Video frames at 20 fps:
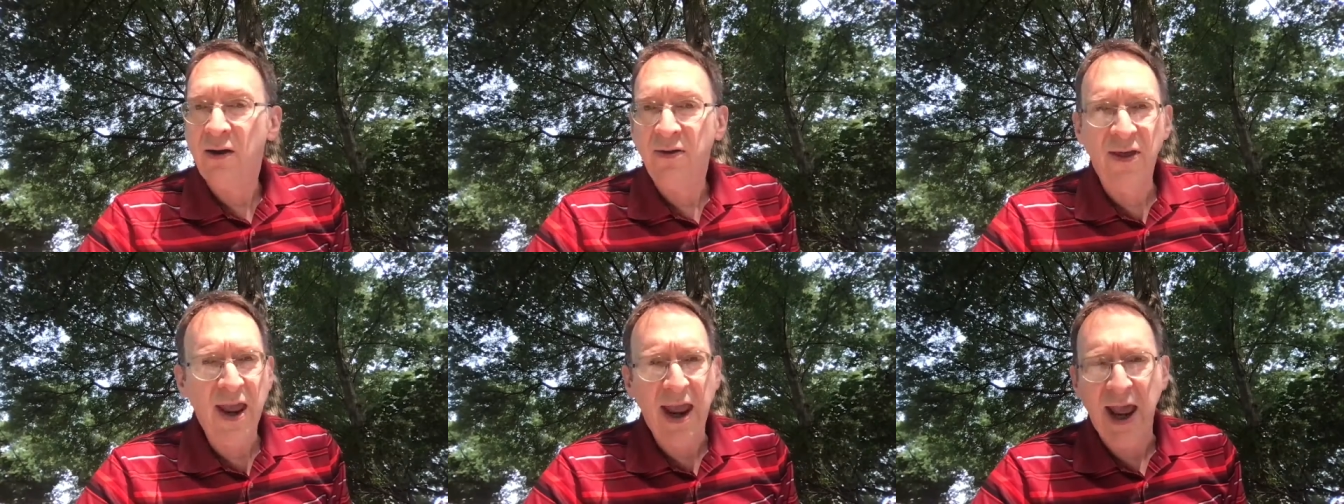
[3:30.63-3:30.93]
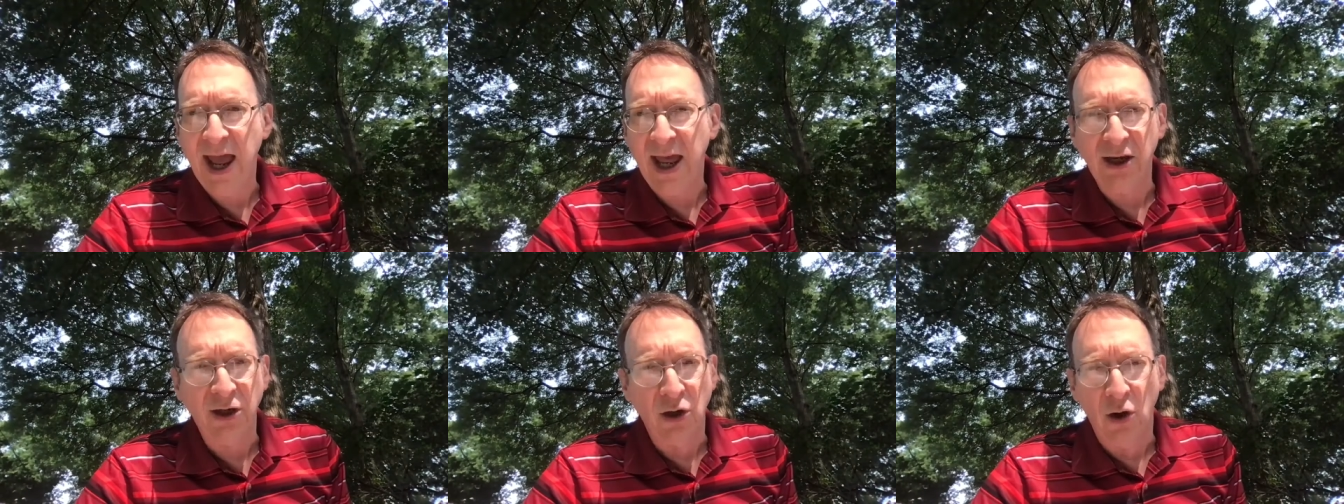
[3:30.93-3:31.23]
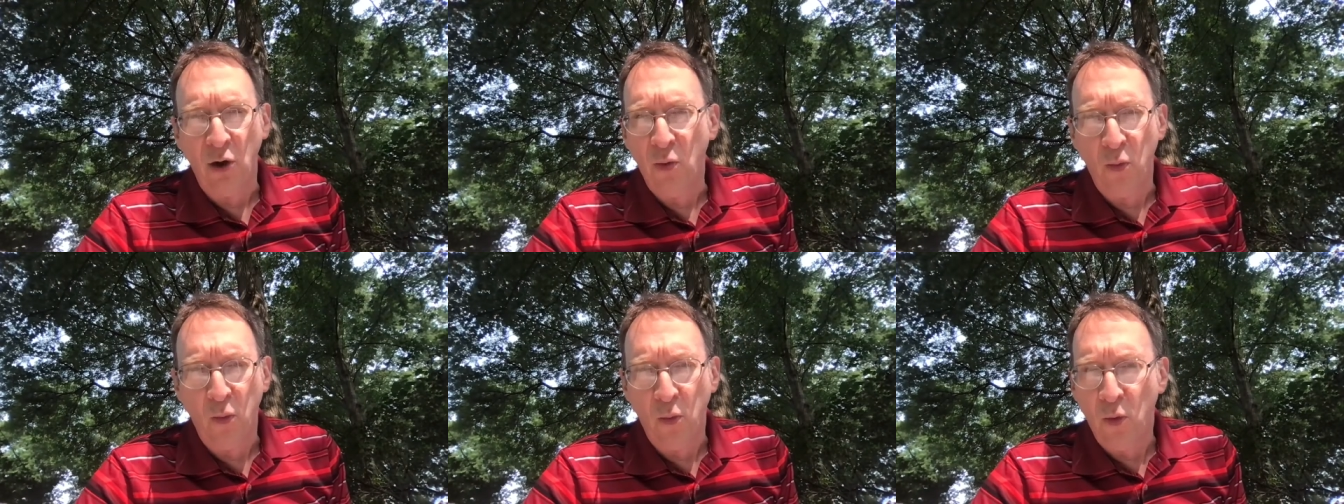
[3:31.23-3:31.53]
they had
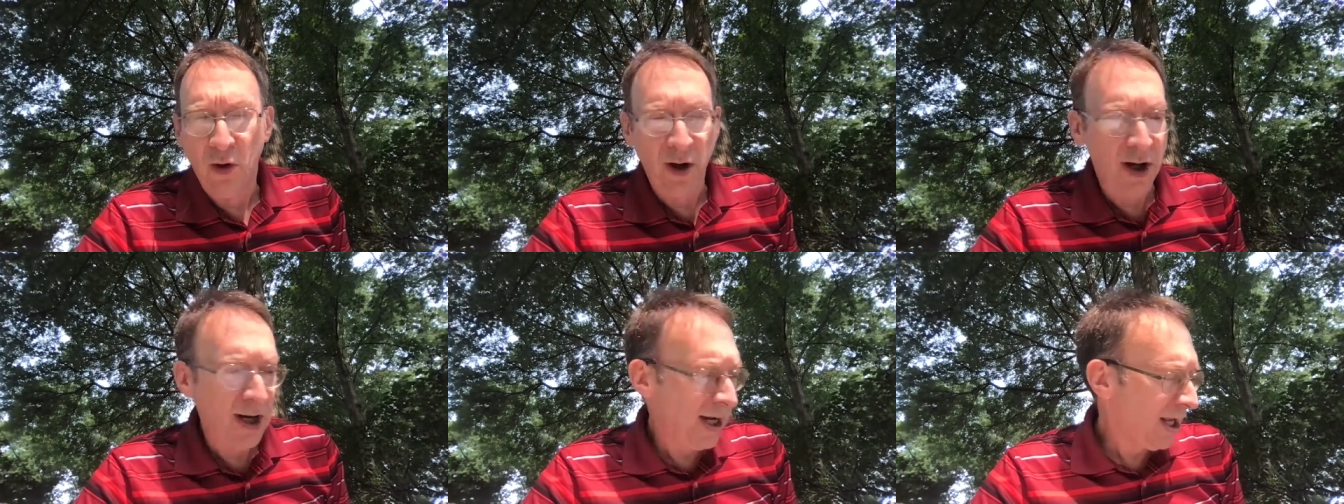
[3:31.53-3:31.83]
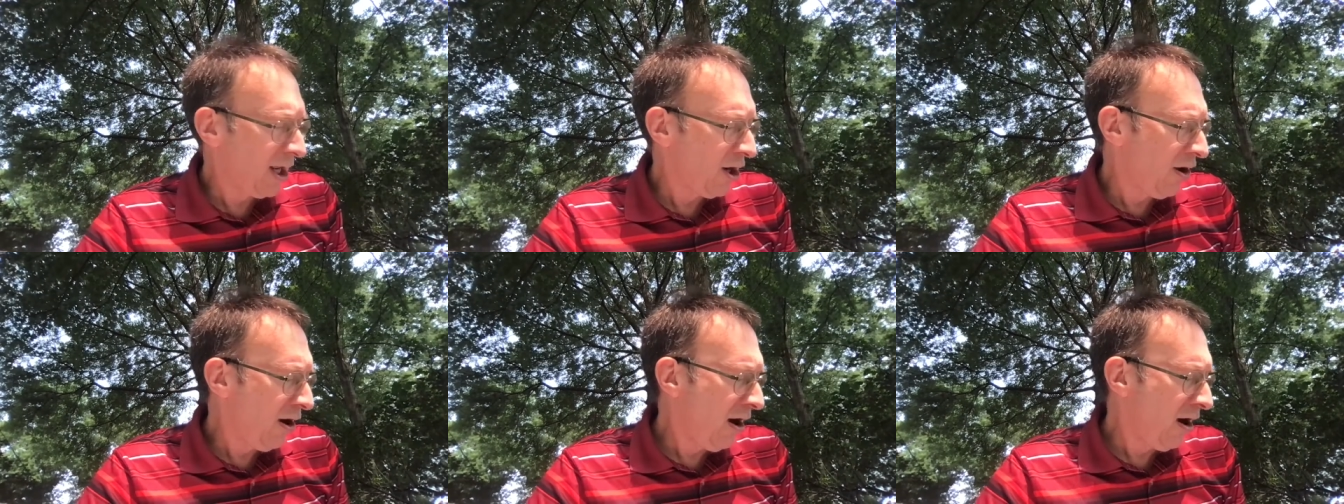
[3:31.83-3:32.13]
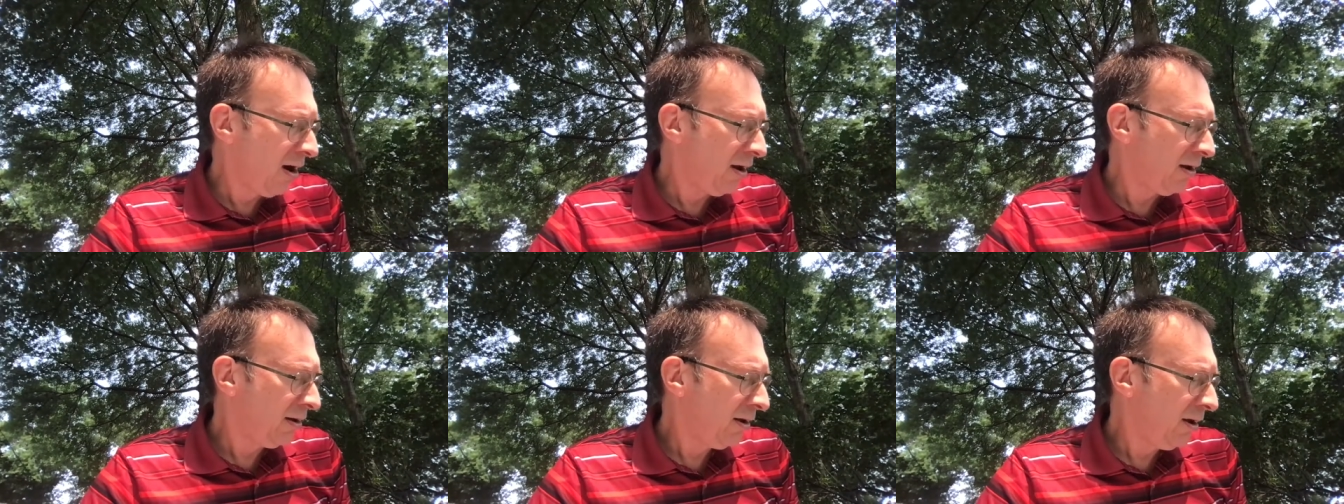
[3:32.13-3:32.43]
no warning at all.
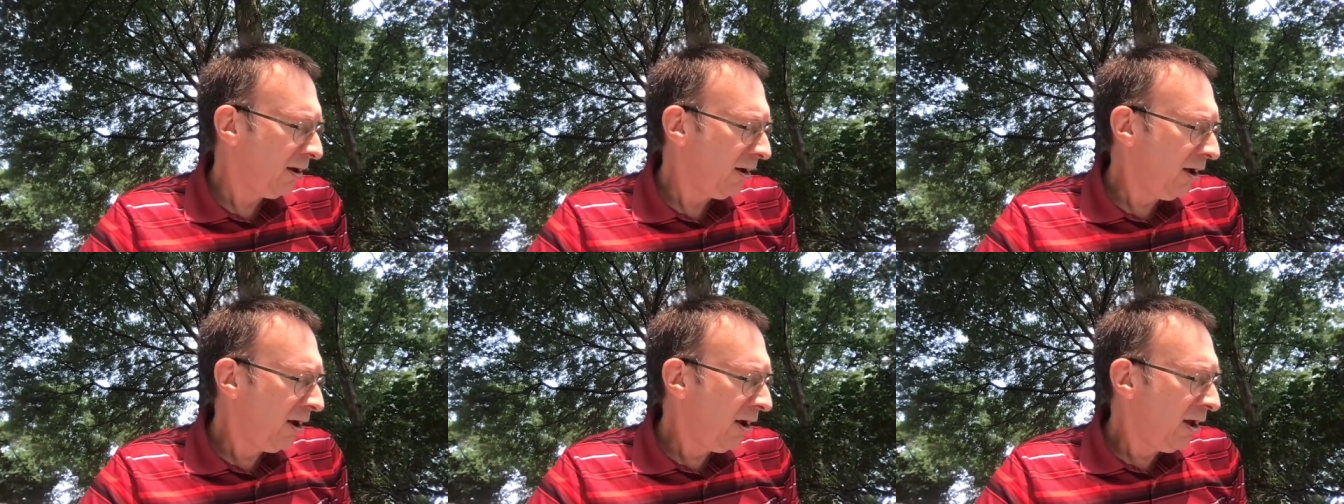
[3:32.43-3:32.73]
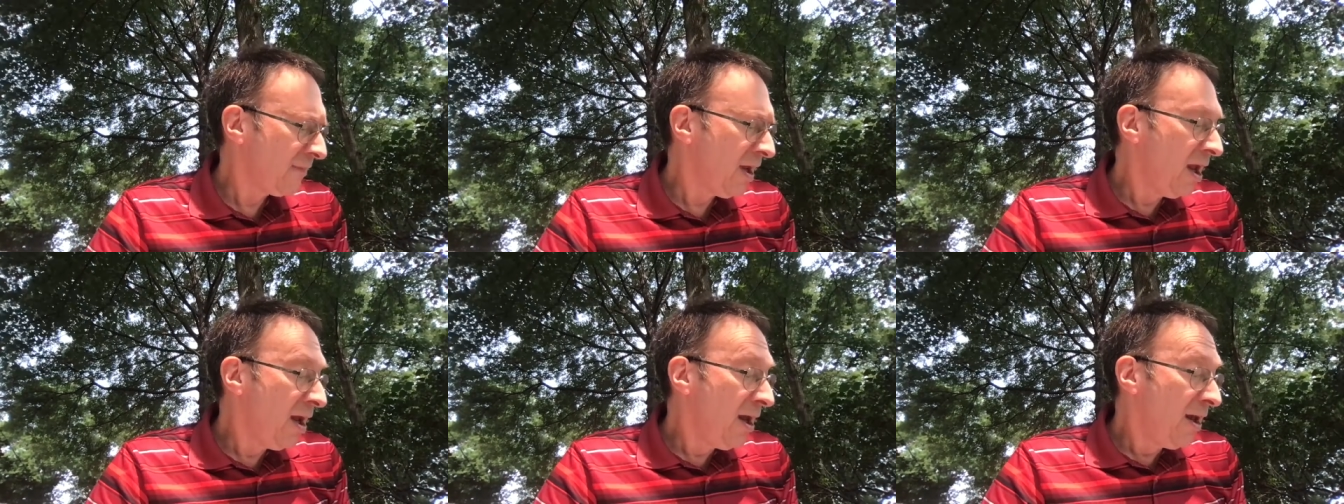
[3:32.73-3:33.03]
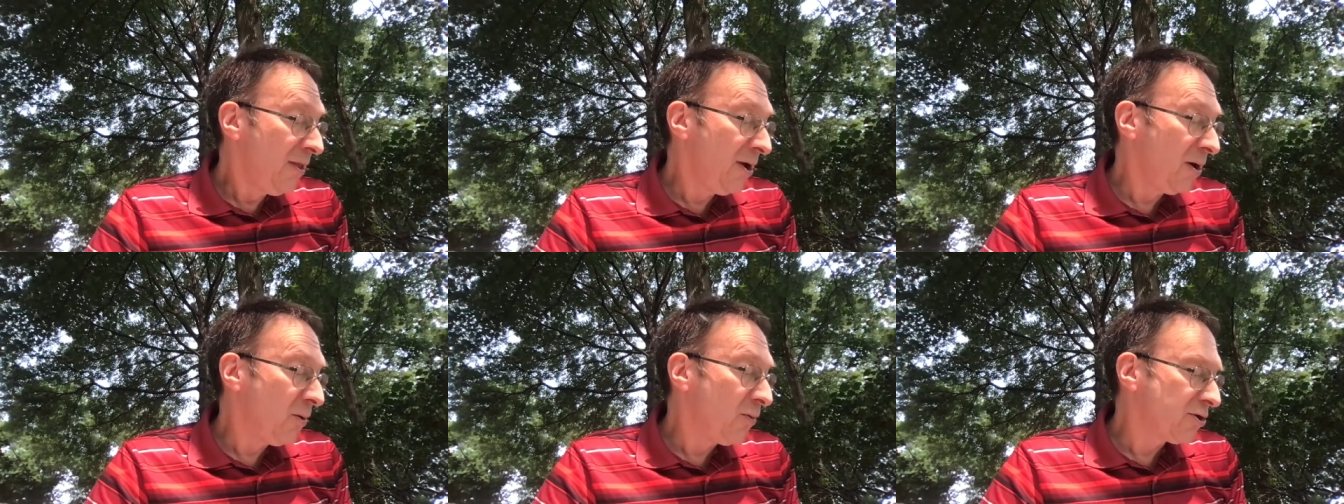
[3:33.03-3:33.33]

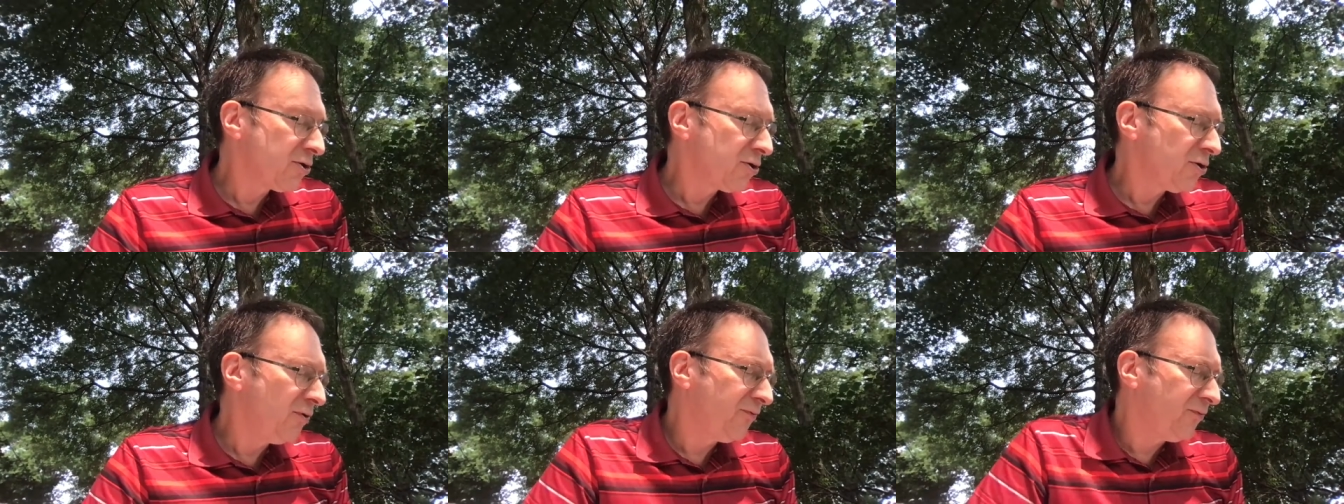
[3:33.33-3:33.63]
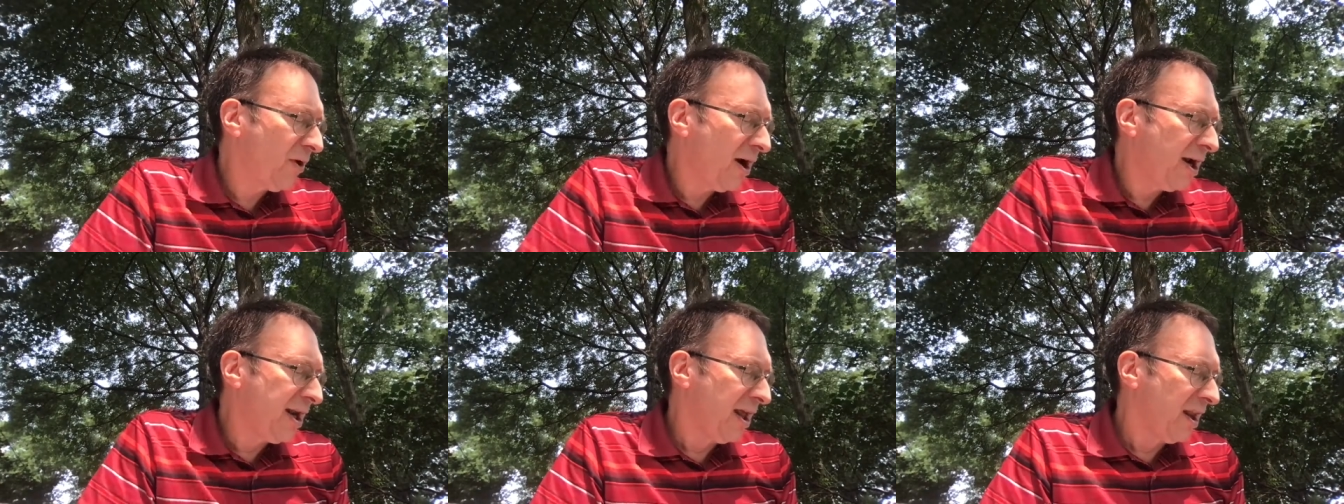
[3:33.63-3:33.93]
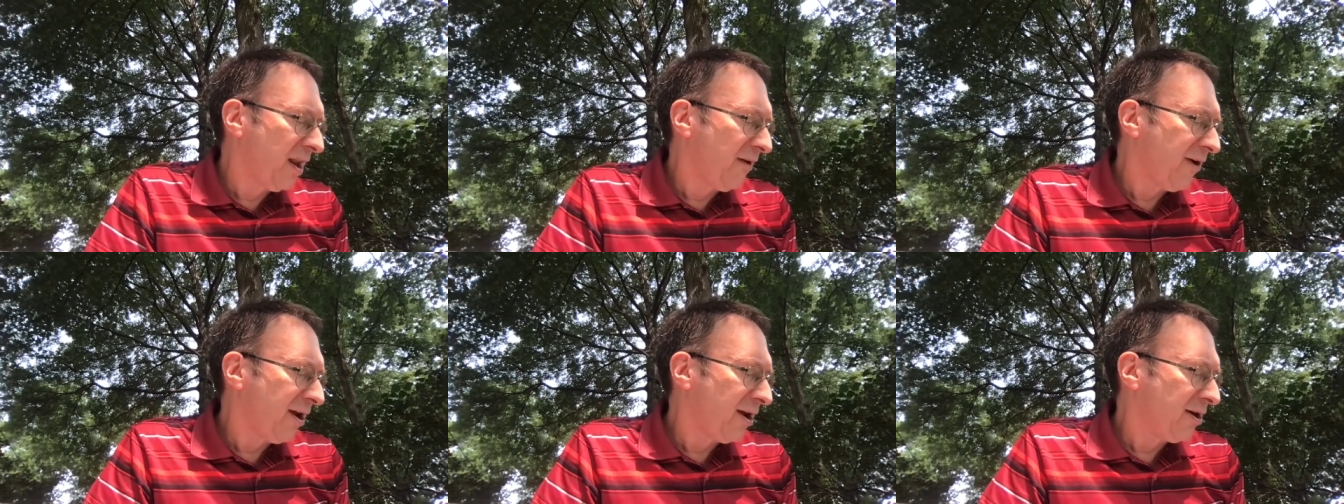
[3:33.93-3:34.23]
There were two freight elevators.